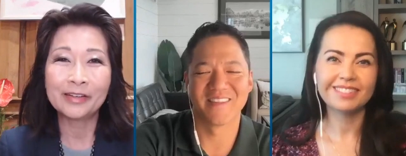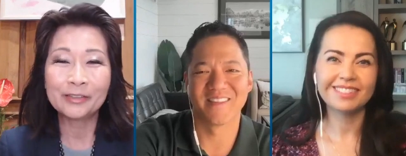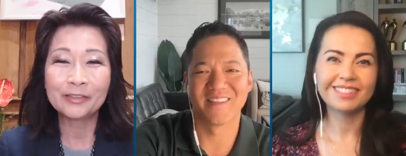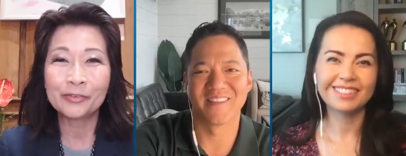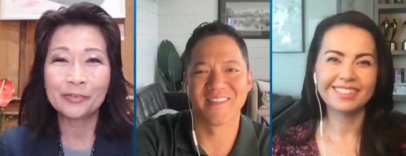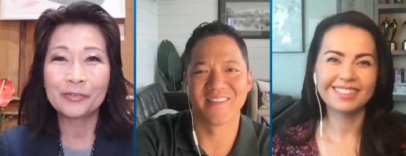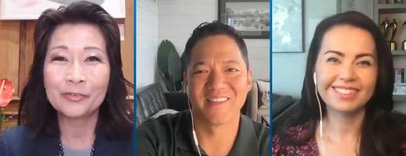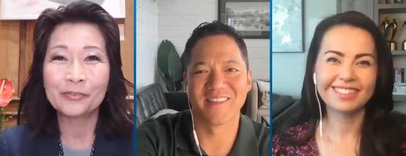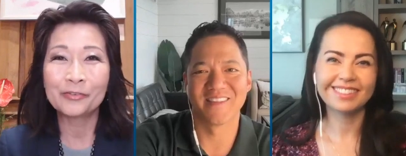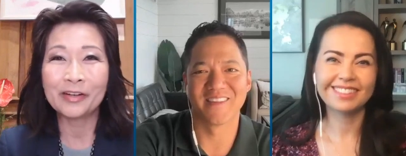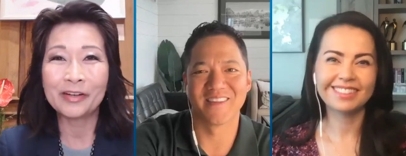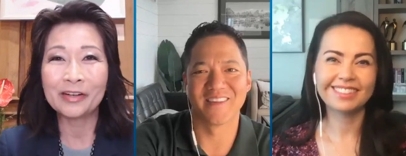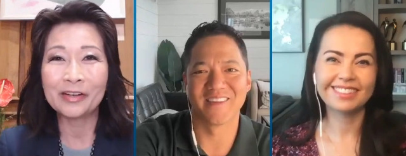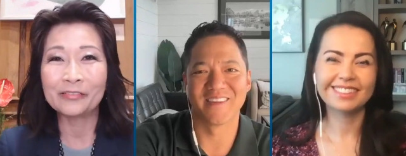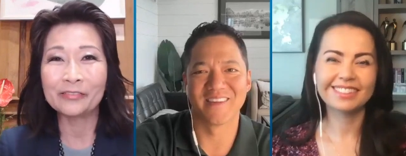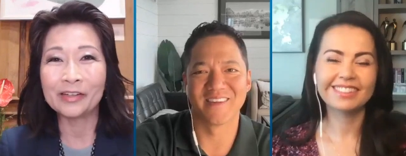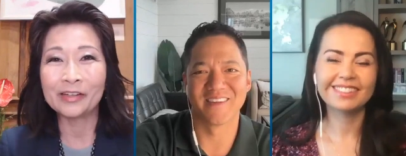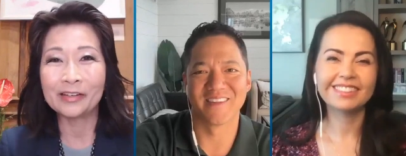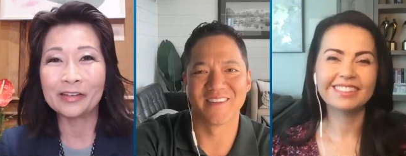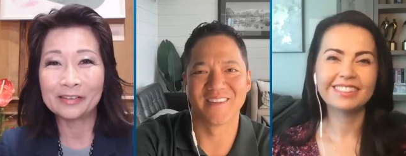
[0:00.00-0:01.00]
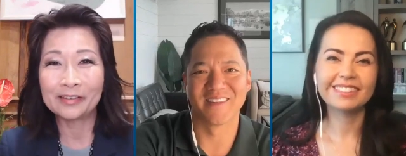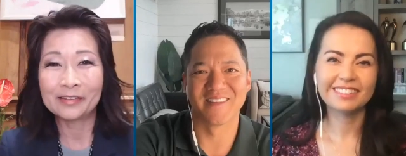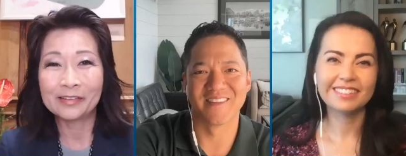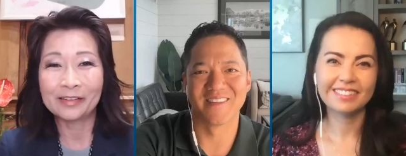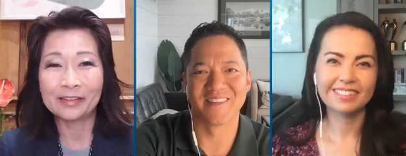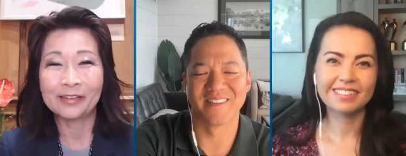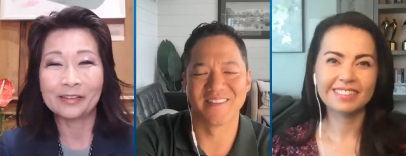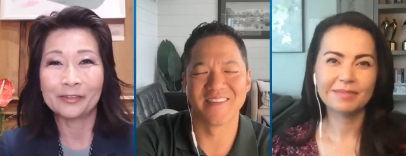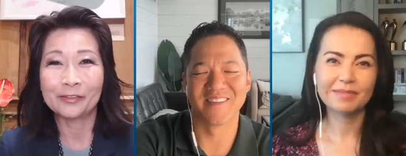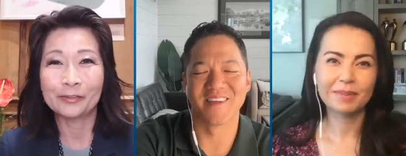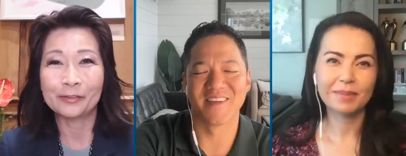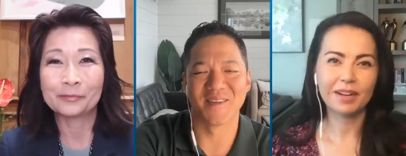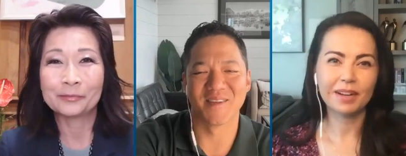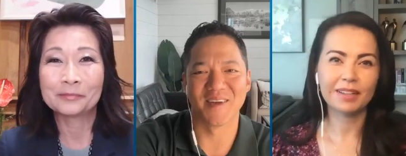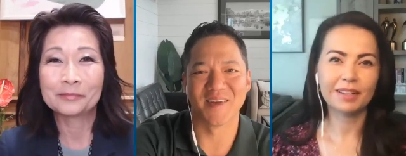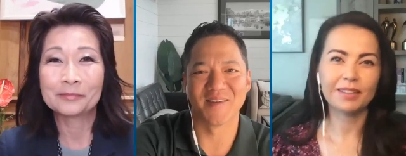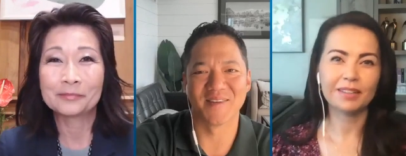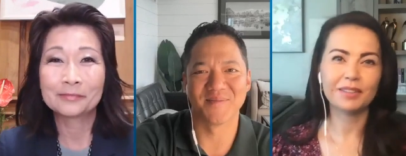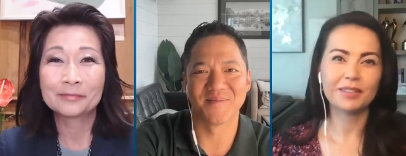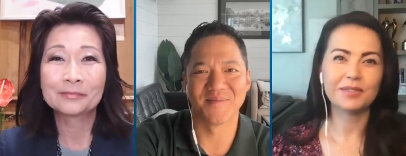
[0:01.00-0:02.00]
Speaker 1: Thanks for inviting me. Thank
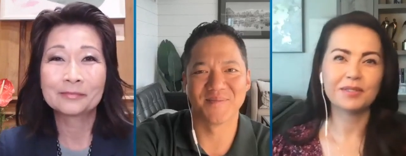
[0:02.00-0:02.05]
you.